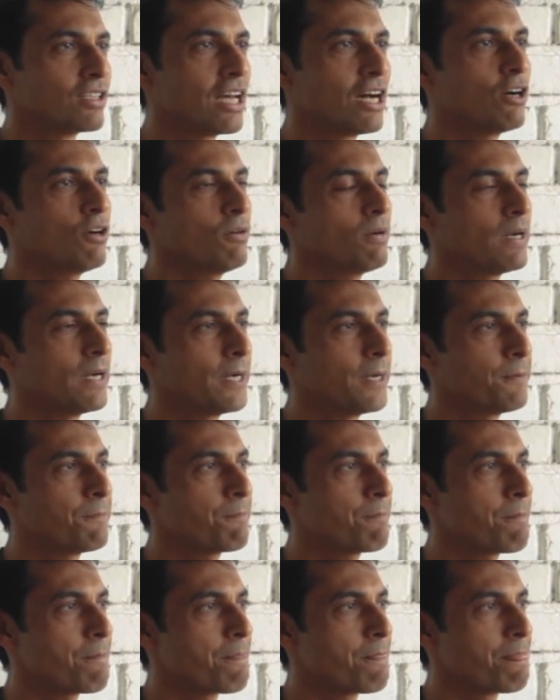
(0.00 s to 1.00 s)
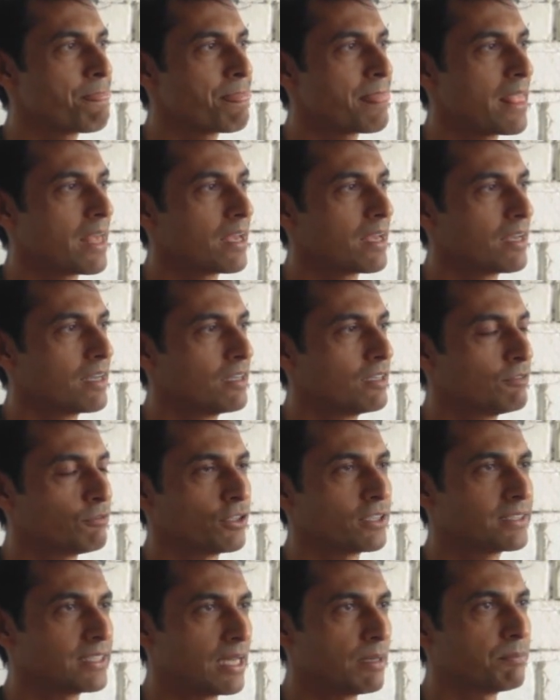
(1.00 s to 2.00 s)
now, um,
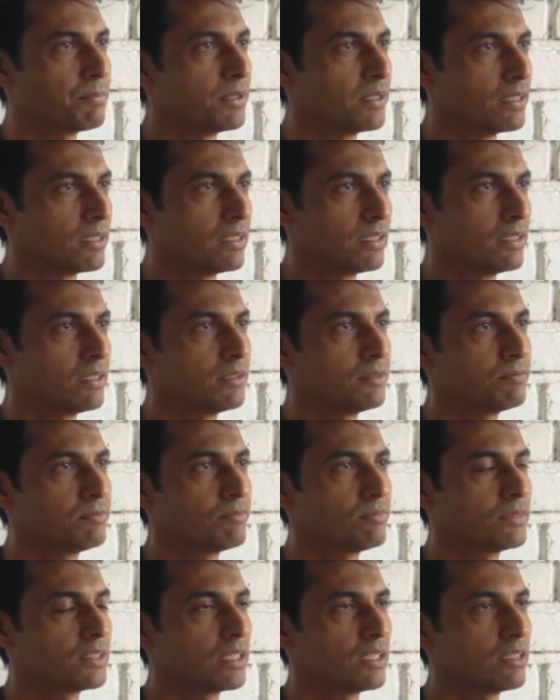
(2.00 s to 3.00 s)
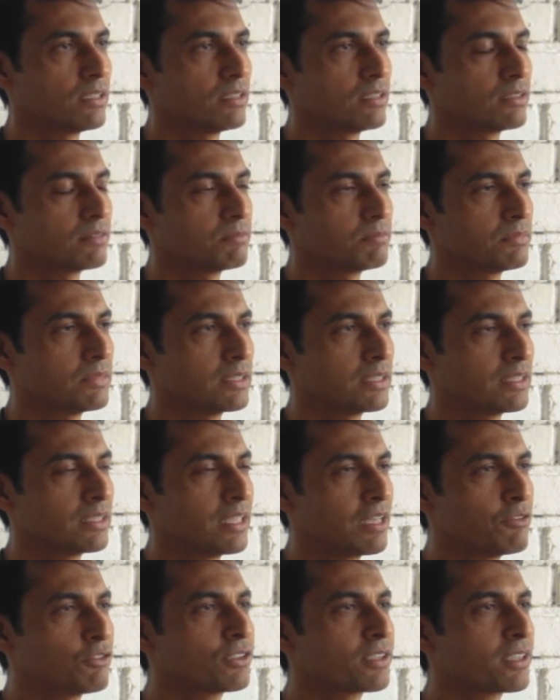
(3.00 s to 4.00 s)
for example, um,
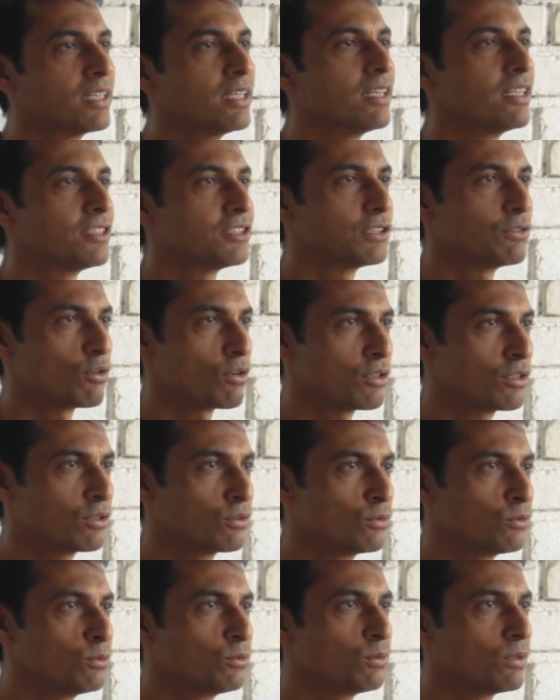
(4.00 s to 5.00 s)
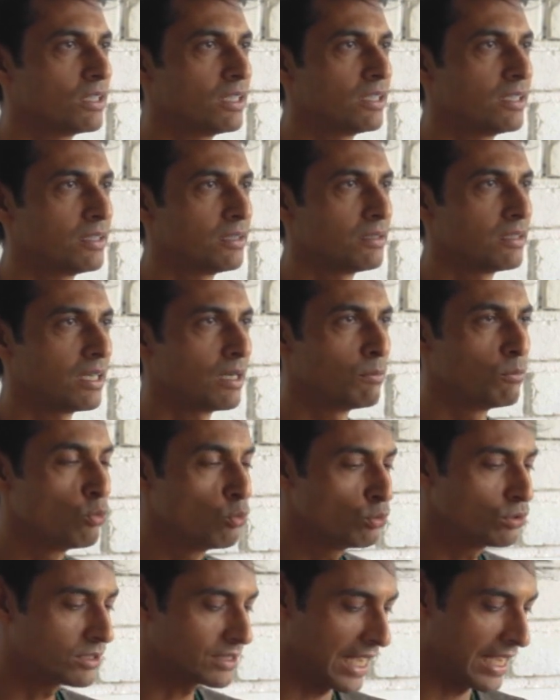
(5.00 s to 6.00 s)
there was a girl, she wanted to do uh, a
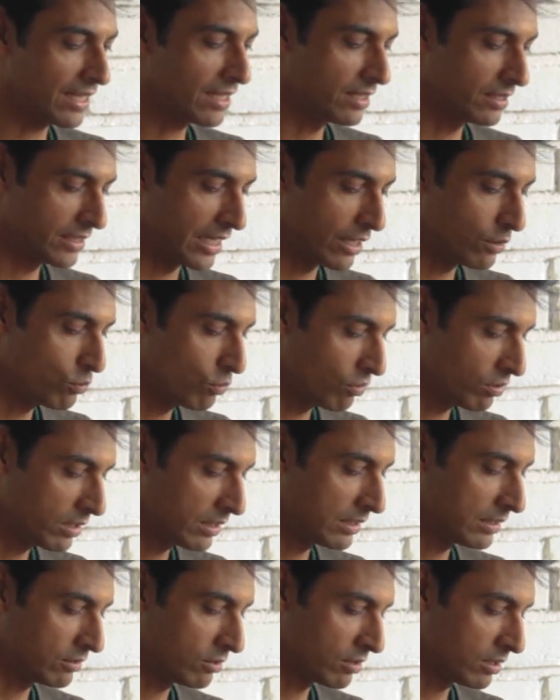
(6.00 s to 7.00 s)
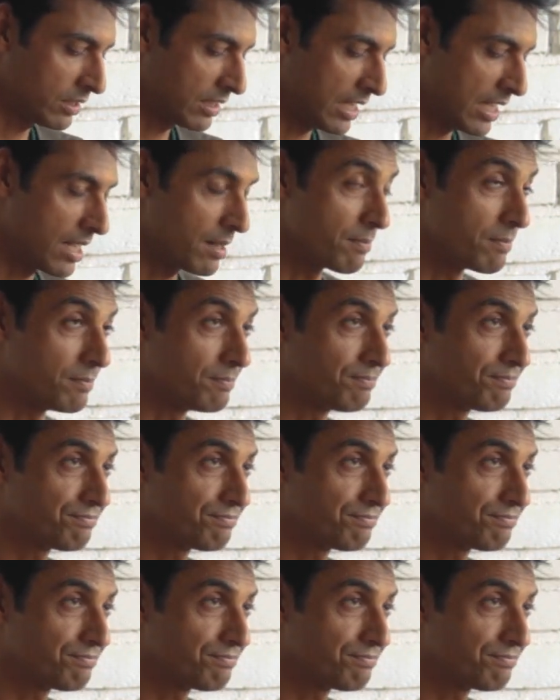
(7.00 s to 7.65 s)
moon cycle tattoo on her, on her arm.